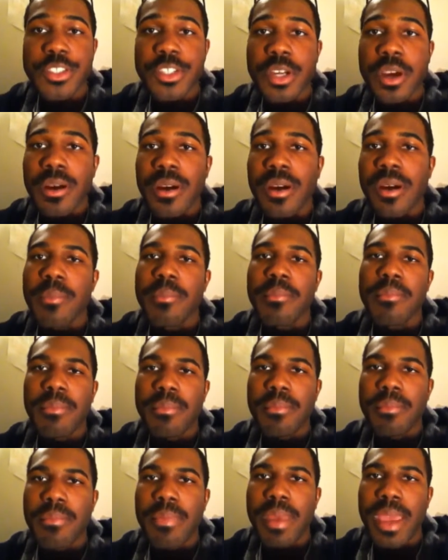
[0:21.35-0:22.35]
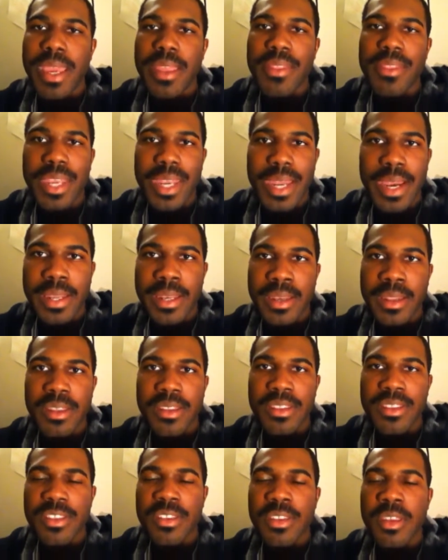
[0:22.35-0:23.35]
charm back in the
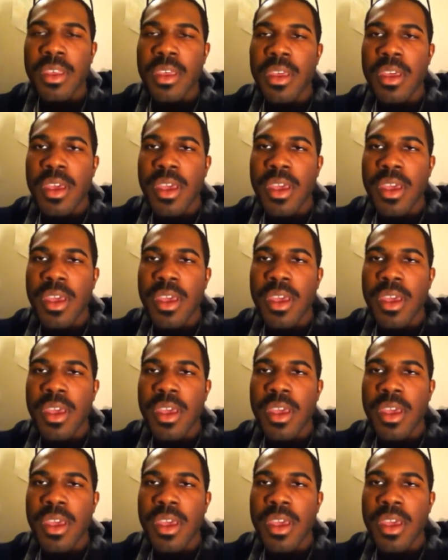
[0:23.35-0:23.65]
90s.